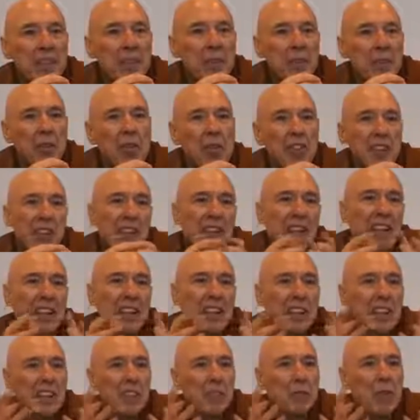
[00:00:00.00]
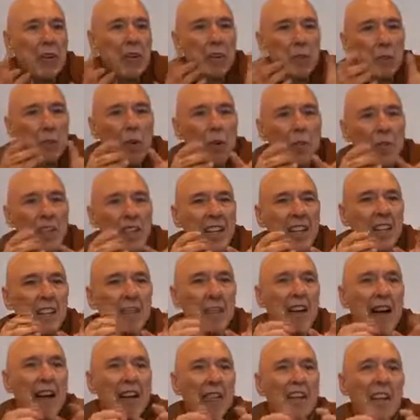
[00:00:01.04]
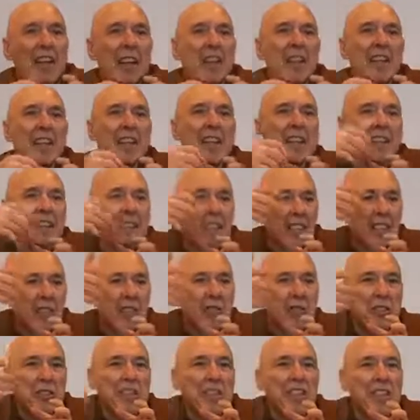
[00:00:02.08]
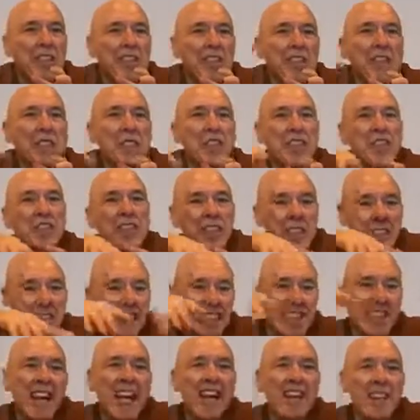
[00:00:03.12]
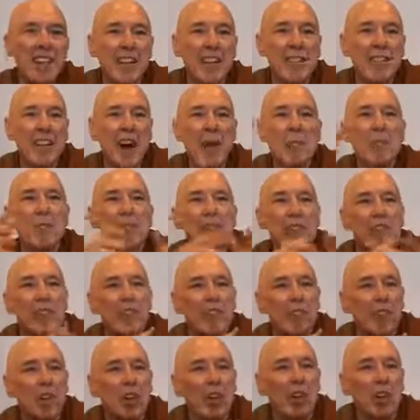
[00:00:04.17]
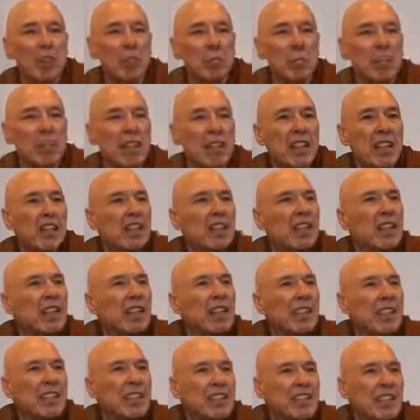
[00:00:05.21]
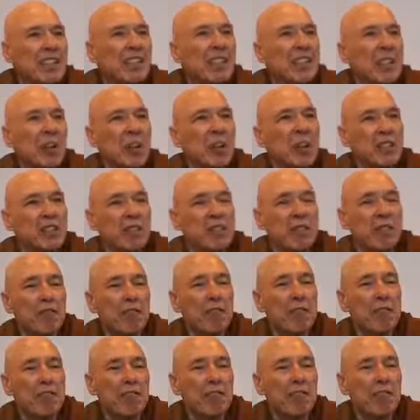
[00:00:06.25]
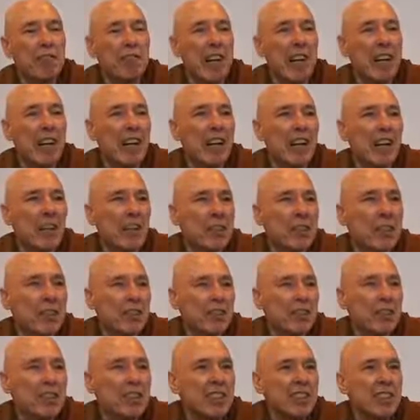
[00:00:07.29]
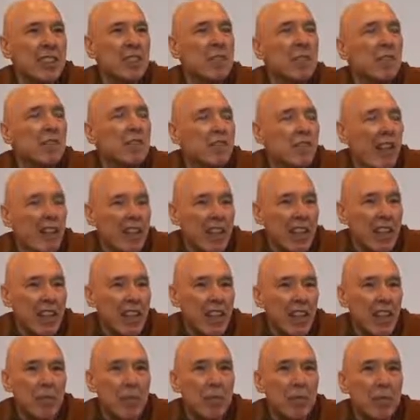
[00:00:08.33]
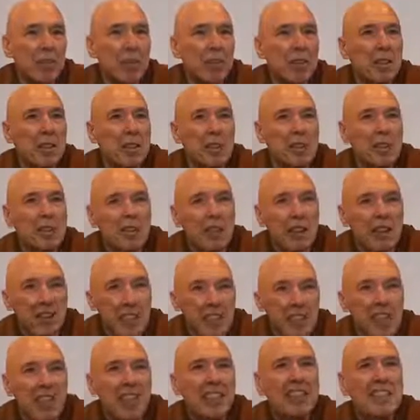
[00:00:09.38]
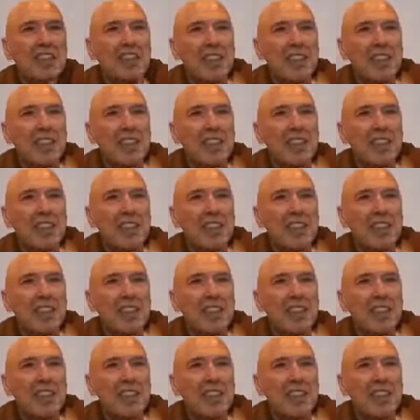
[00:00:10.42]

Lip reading: Of course, in India, when a woman gets married, she goes to live in the extended family of her husband. And so when she first arrives, she's very humble, very